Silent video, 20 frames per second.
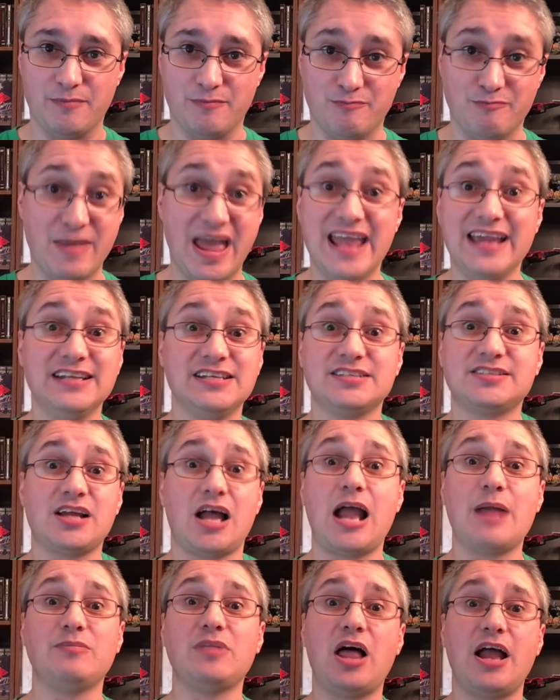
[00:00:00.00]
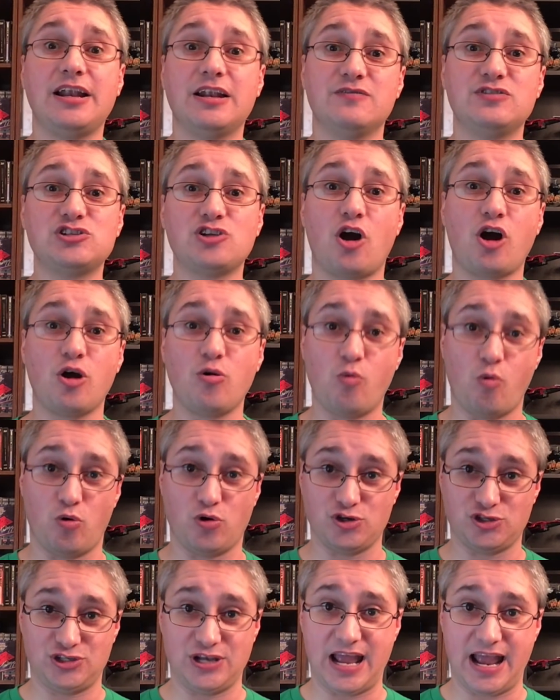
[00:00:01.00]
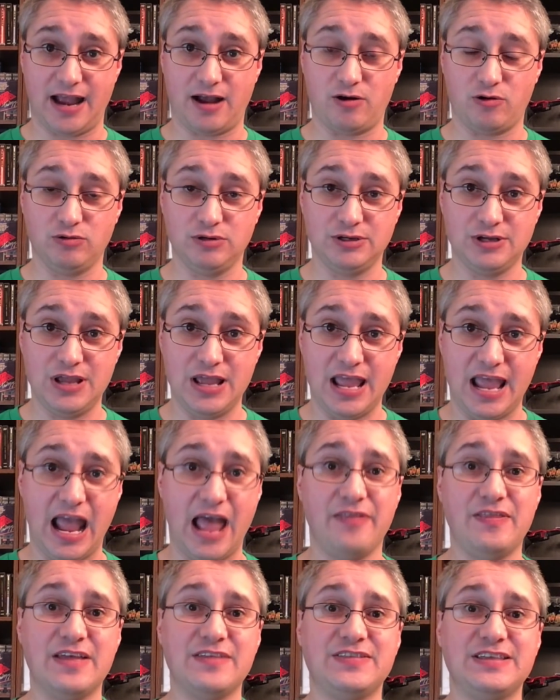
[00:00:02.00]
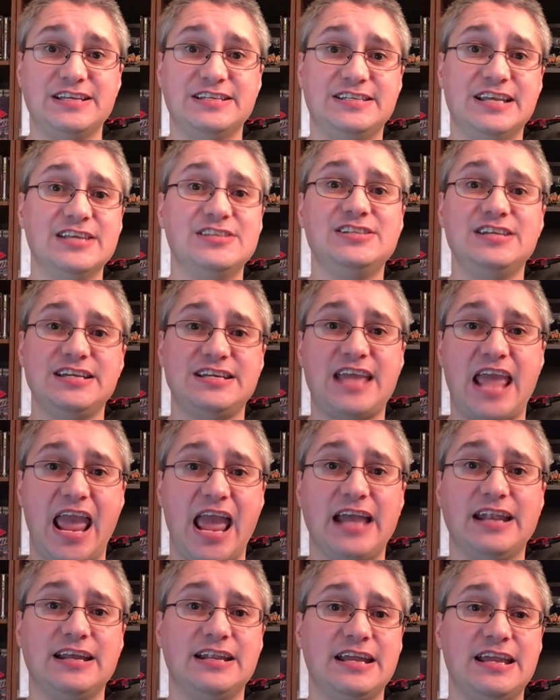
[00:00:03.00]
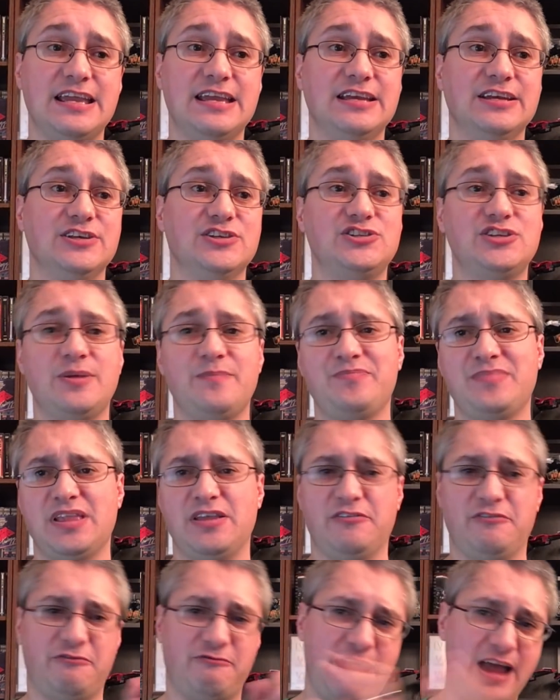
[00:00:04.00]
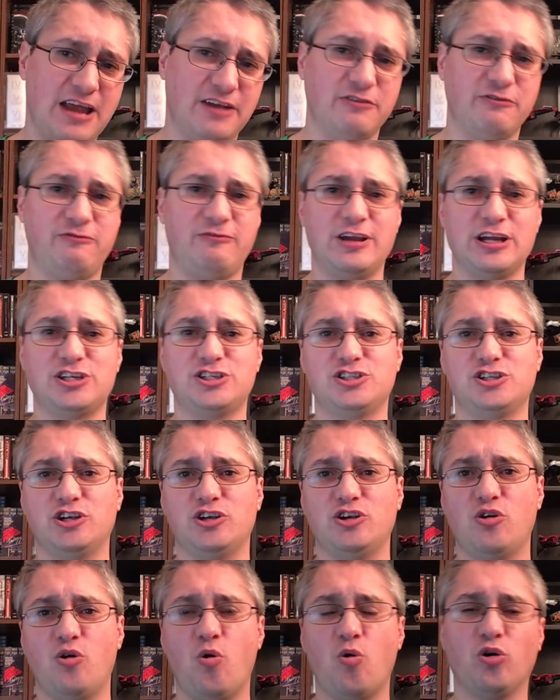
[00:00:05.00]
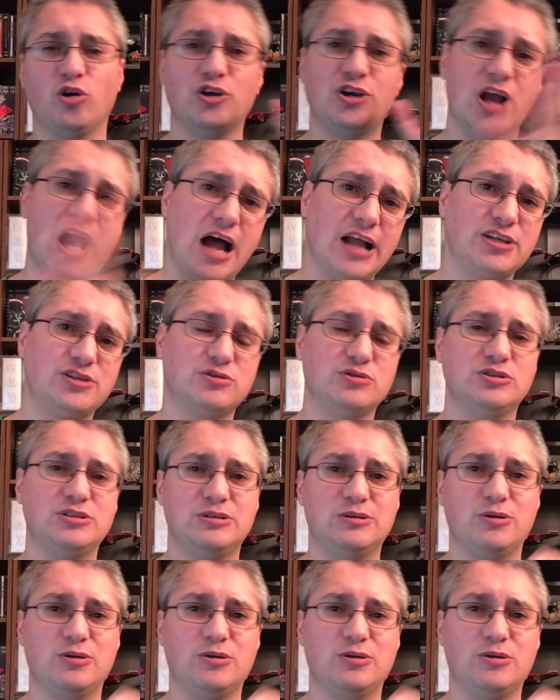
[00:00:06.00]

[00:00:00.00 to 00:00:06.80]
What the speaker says: main timeline of Star Wars now and that the Disney canon is fan fiction or not